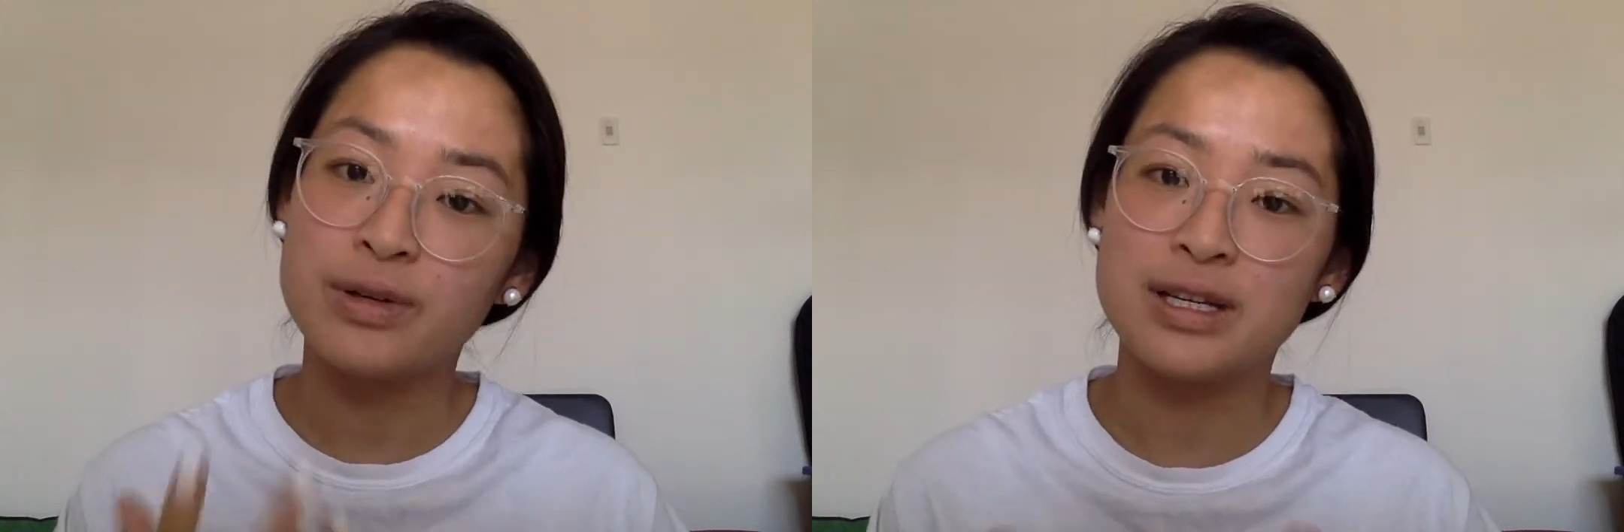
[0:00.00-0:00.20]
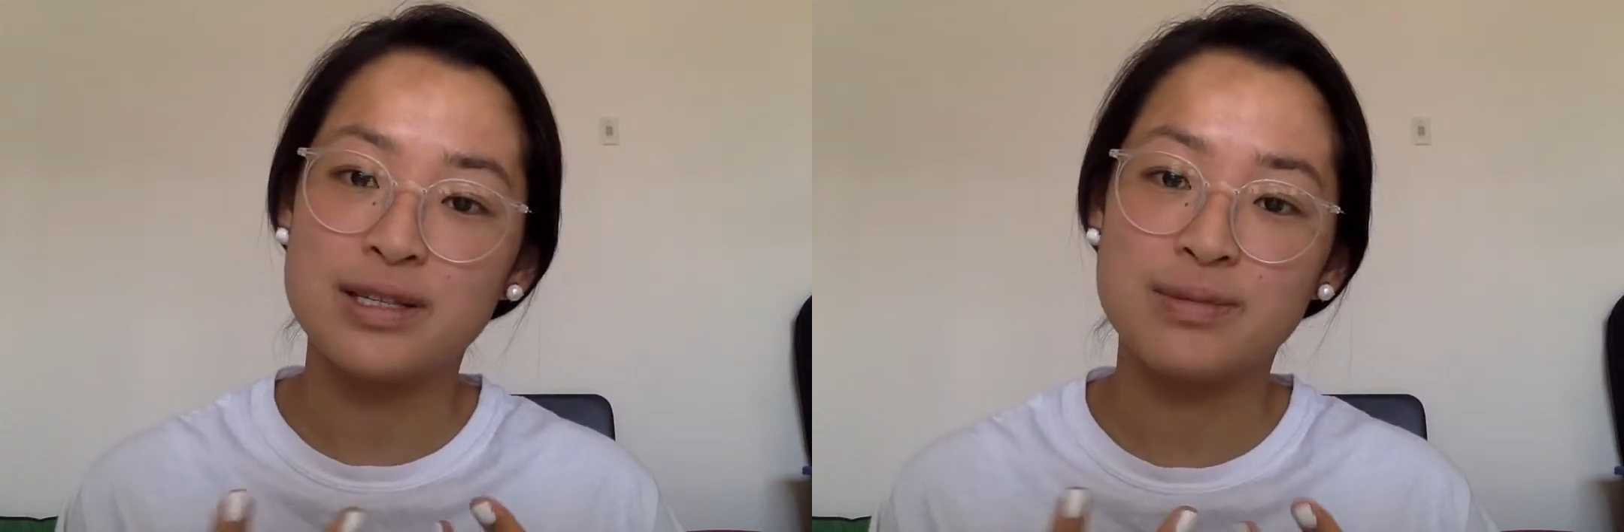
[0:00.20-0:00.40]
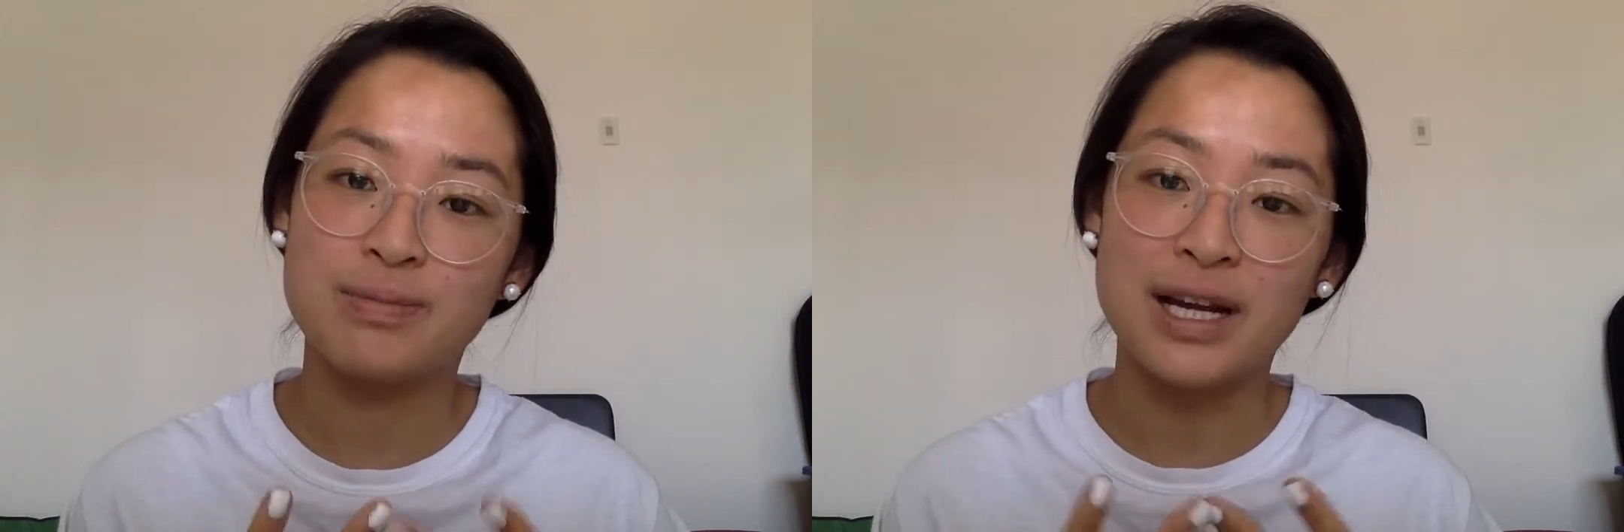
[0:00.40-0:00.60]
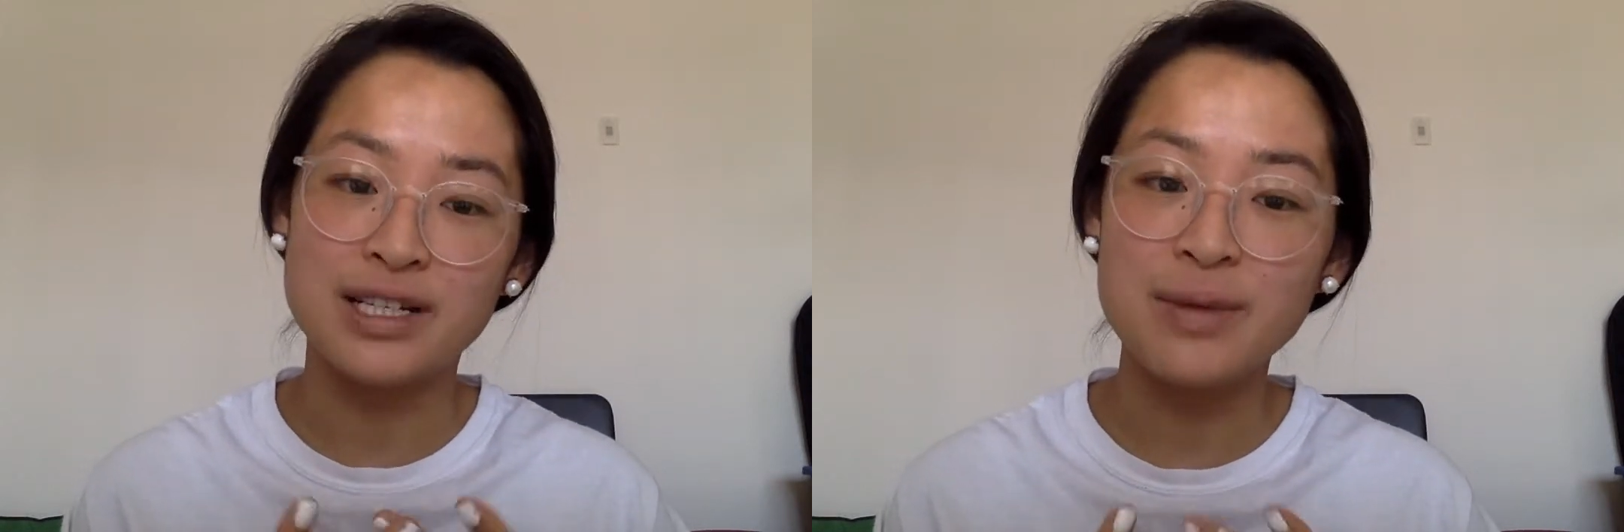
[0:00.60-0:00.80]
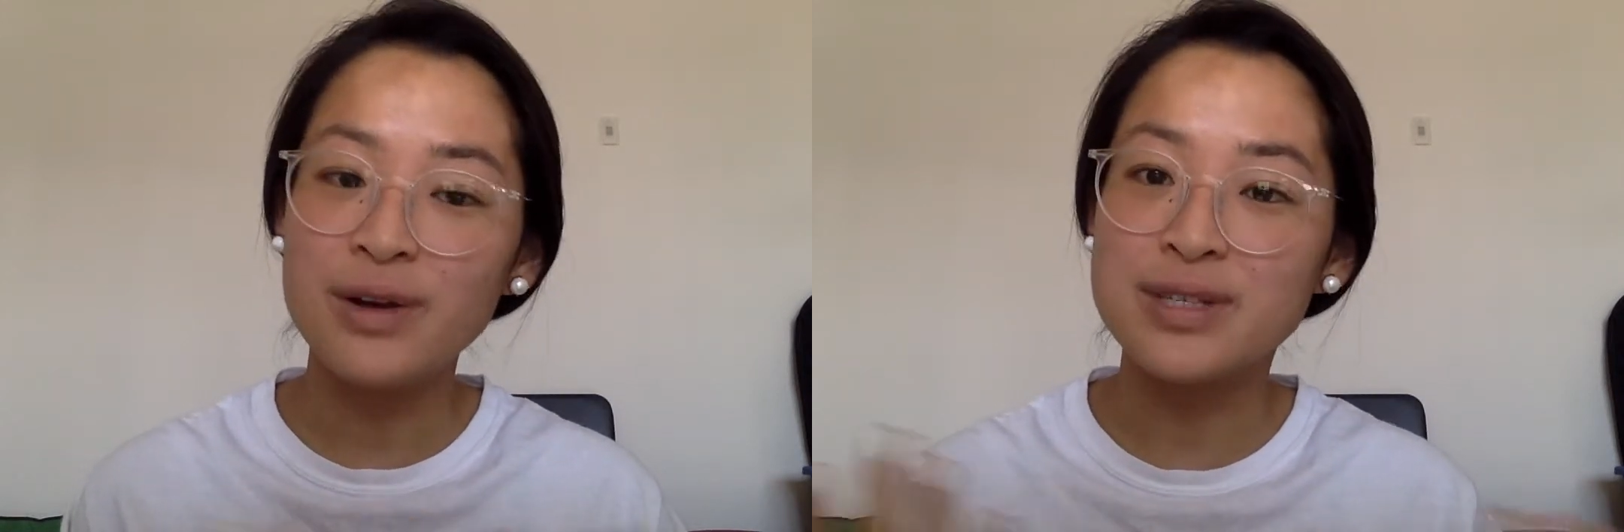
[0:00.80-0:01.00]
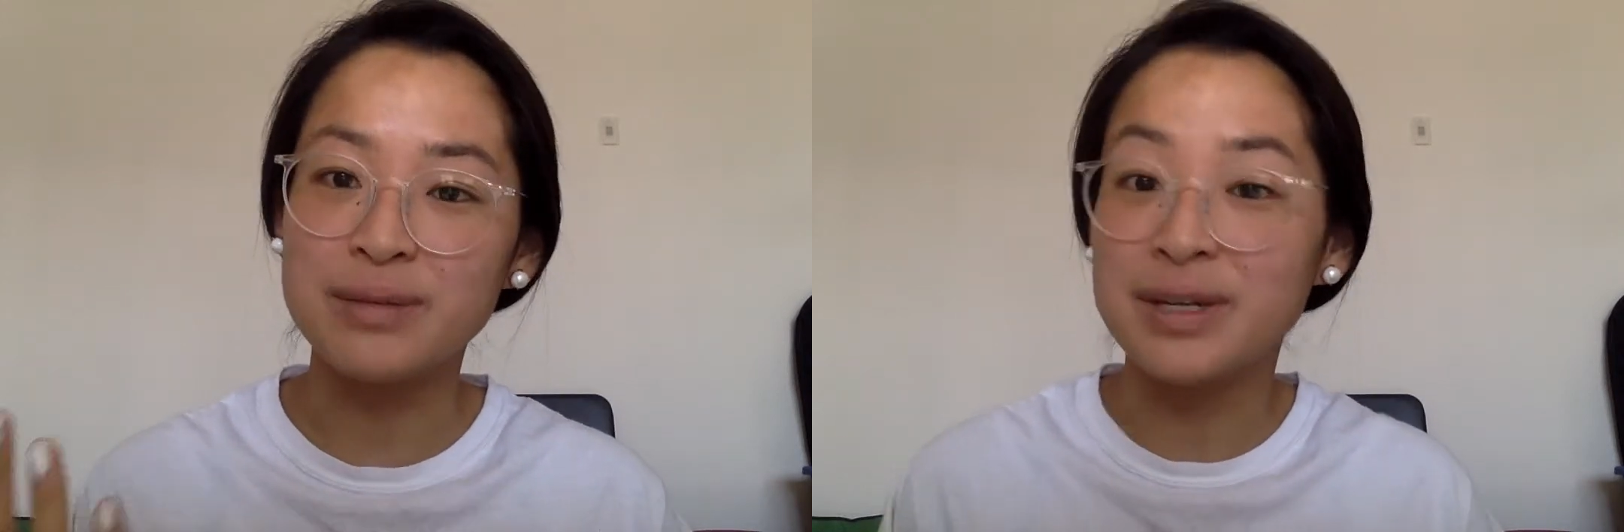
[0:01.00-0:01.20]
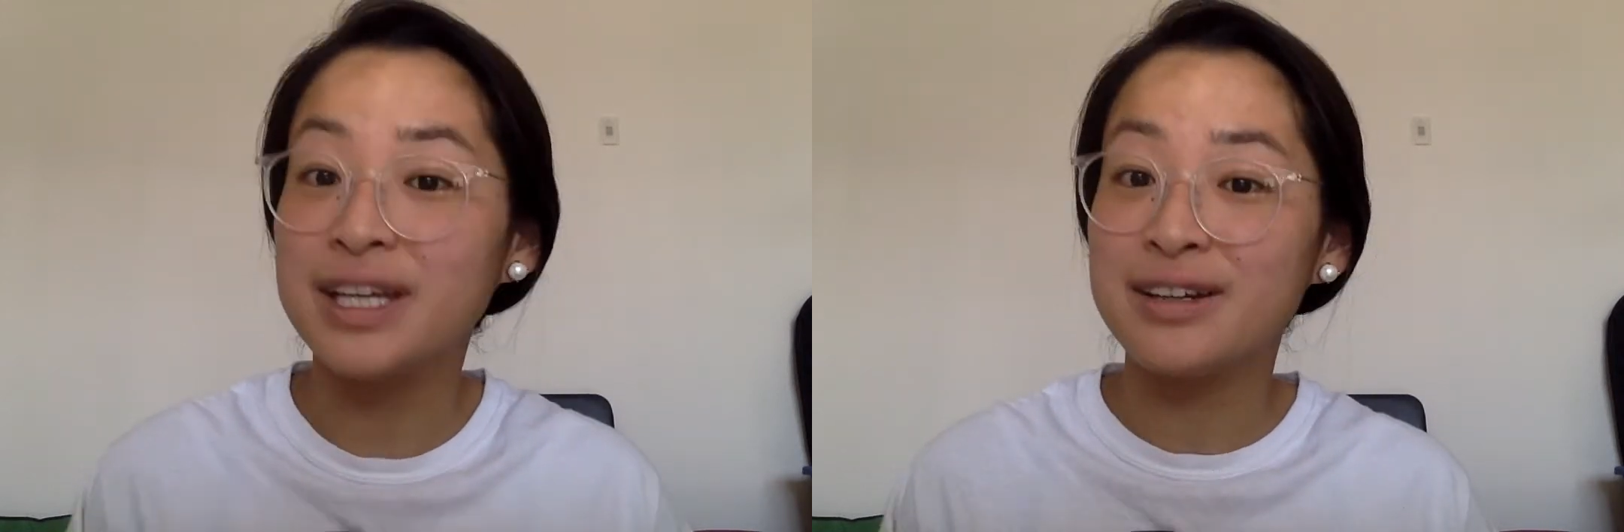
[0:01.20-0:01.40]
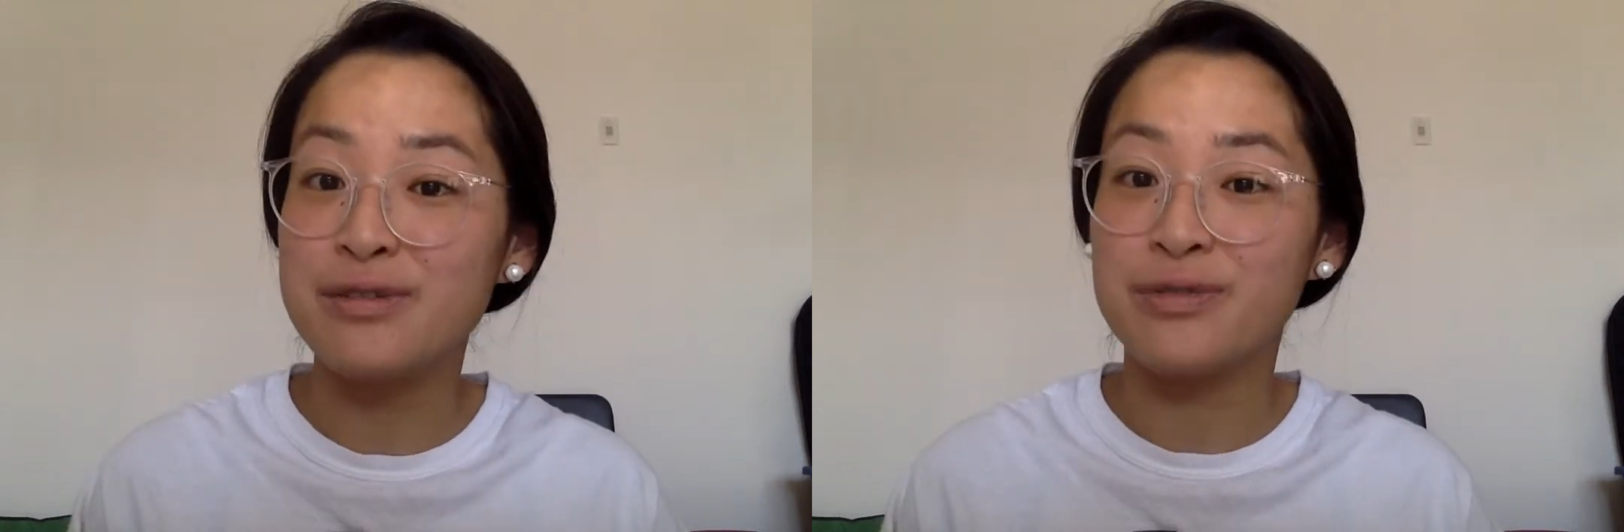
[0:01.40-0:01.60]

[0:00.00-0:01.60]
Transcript: is passionate about is like making it